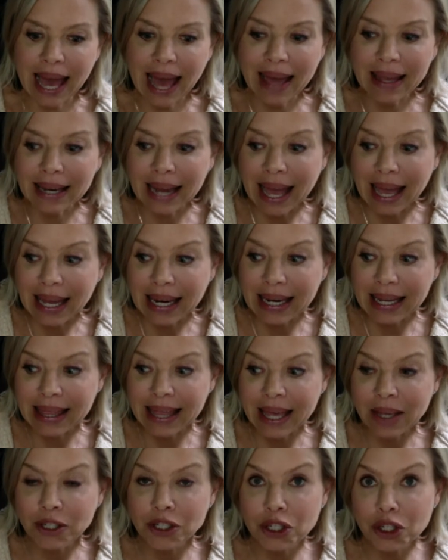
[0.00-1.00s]
And
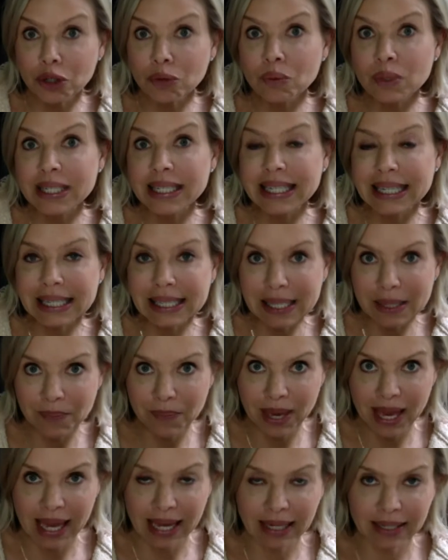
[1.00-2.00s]
they do
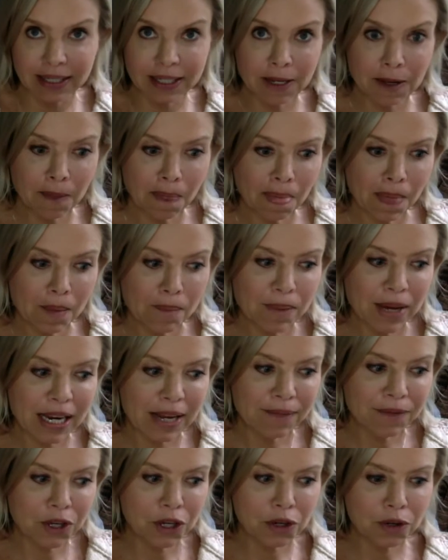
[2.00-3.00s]
dissipate. But
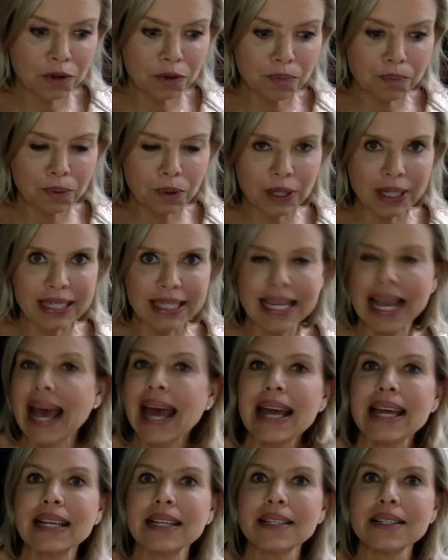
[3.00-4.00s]
if you
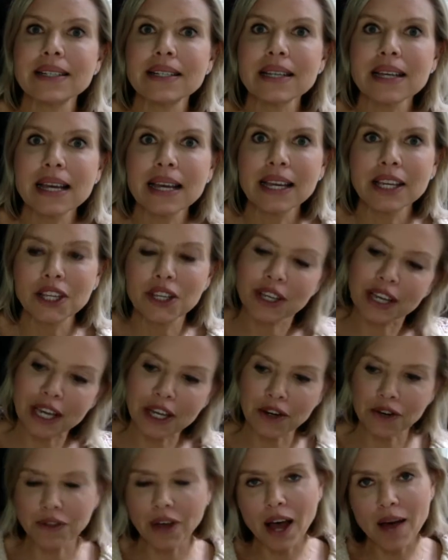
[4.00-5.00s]
pretend, you get
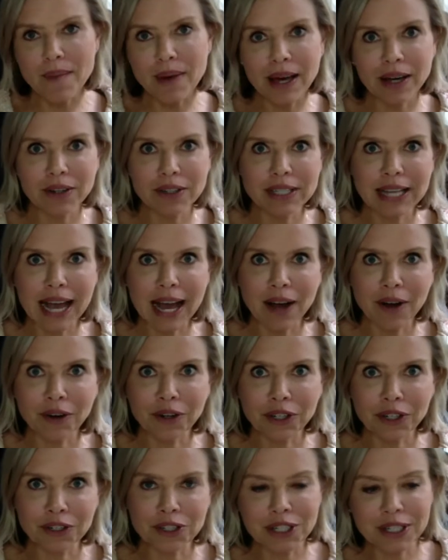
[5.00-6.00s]
your thought models out
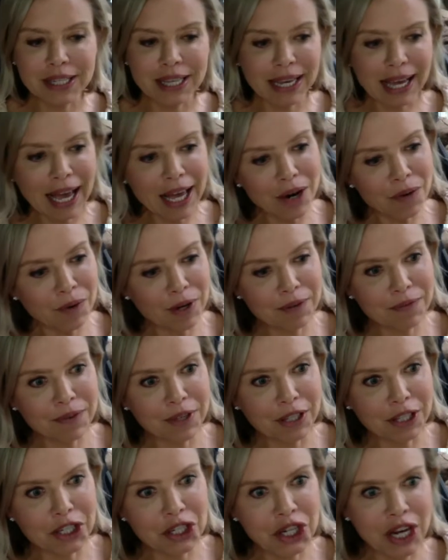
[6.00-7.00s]
and you just think, I don't want to
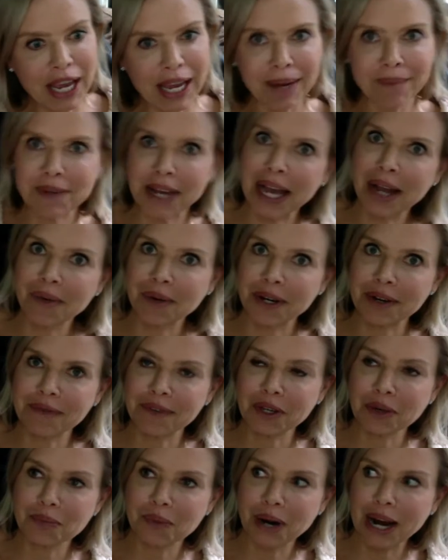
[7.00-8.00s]
feel ashamed, I want to
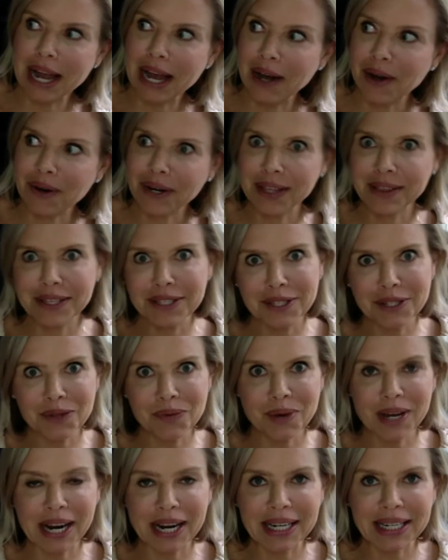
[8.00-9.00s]
feel proud, and this is
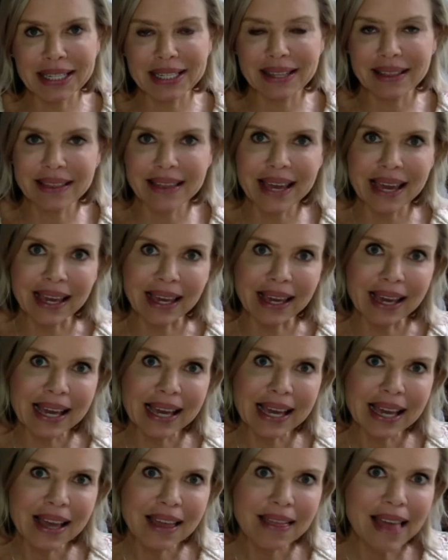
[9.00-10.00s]
what I need to think,
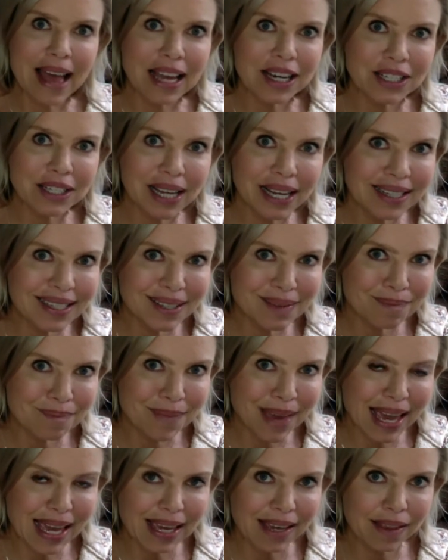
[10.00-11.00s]
that doesn't
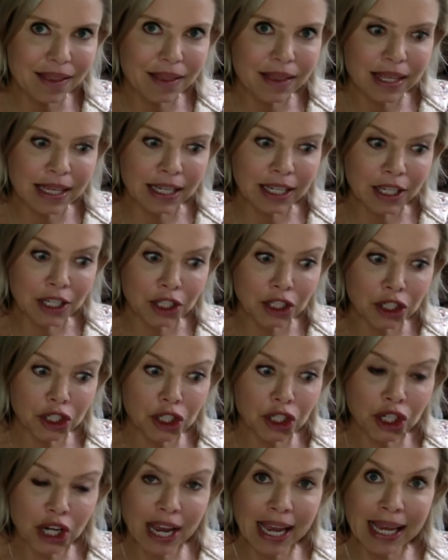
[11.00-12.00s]
make the
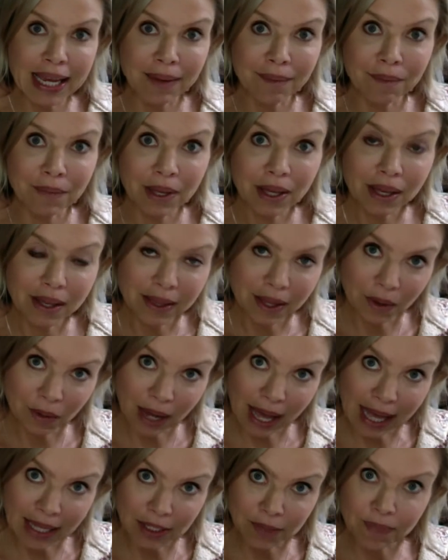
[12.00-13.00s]
shame that
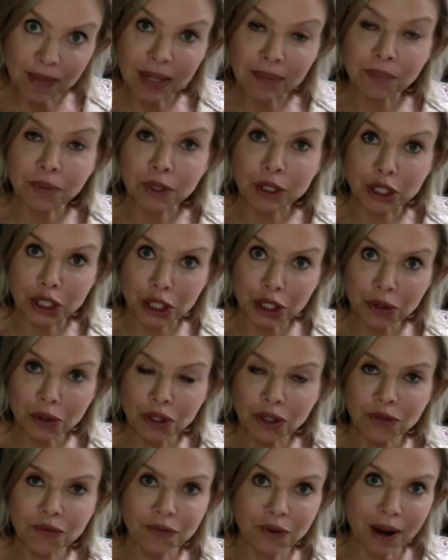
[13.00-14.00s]
has been
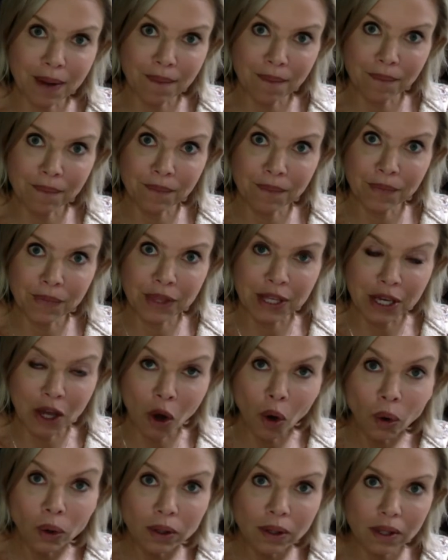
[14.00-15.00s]
produced from the
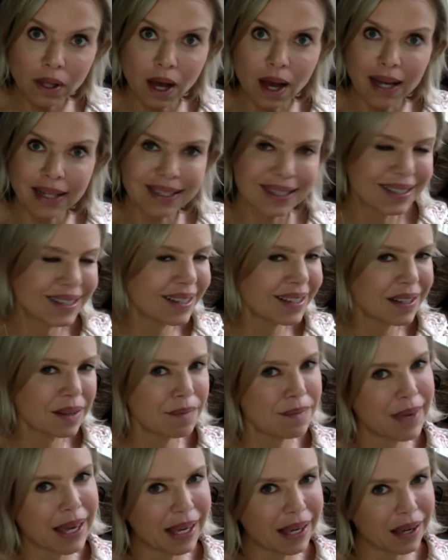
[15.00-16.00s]
old thoughts, it doesn't
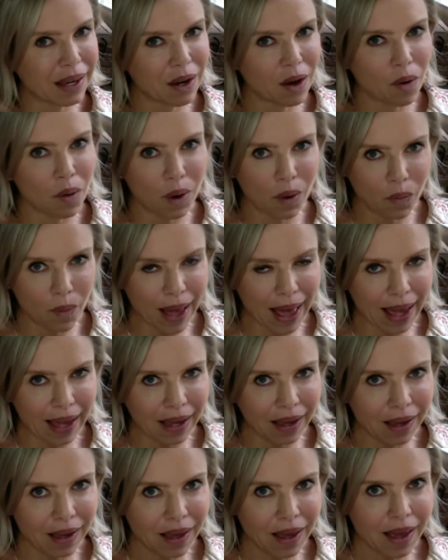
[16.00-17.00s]
make it go away.
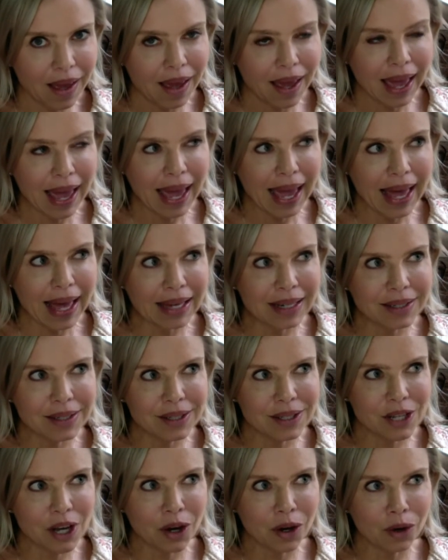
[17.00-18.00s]
And
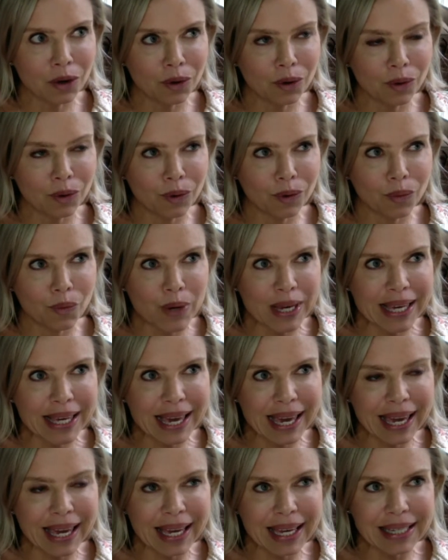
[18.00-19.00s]
so we
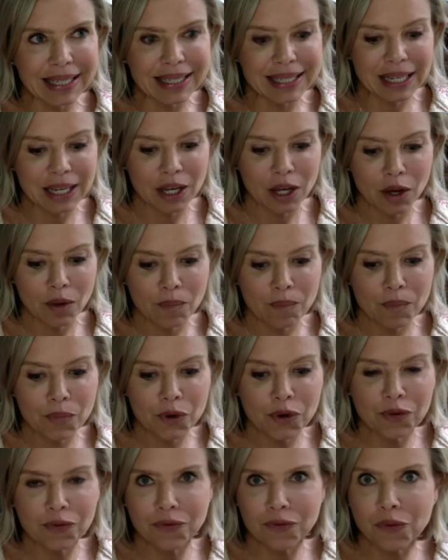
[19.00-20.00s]
can't
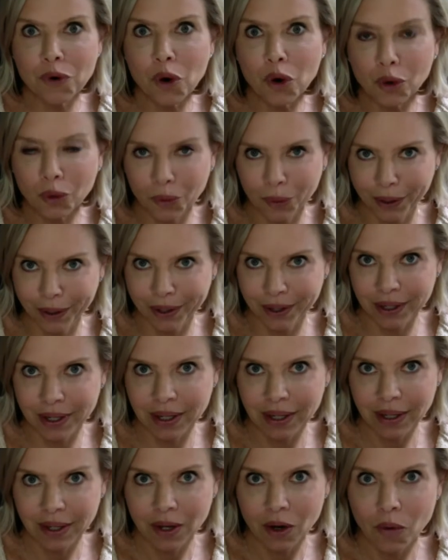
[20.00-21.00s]
move forward
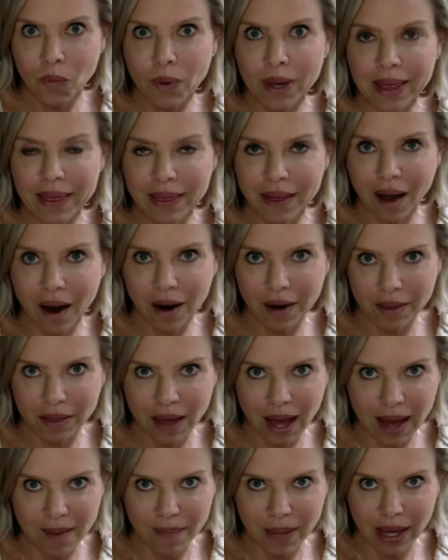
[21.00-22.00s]
with our
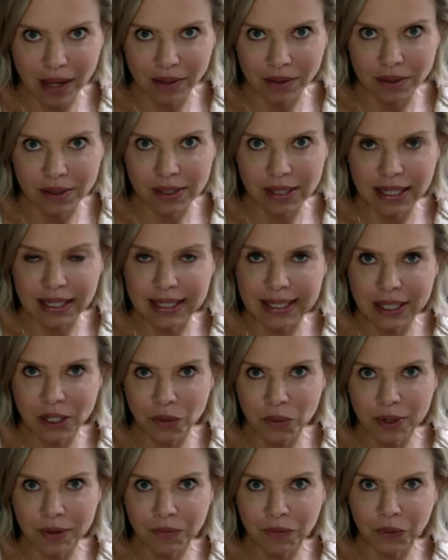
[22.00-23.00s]
thought models until
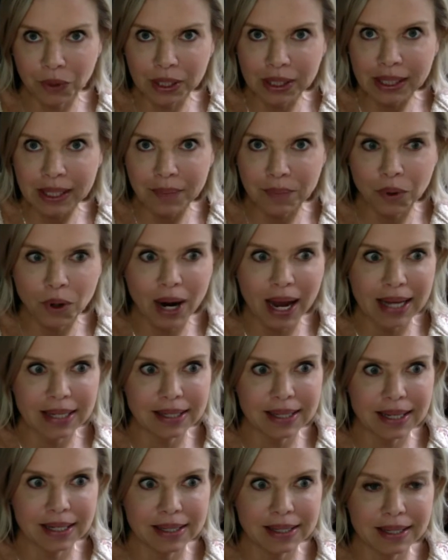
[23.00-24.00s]
we've really
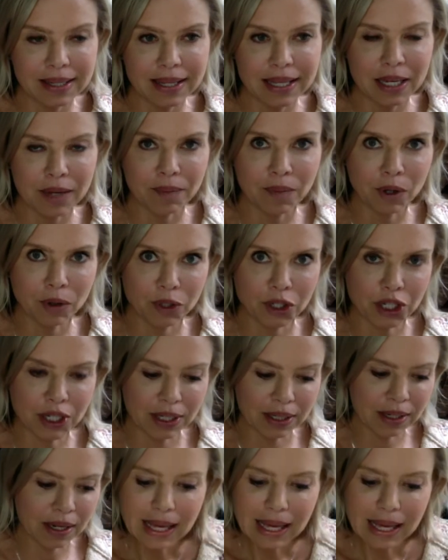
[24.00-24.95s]
processed the emotion.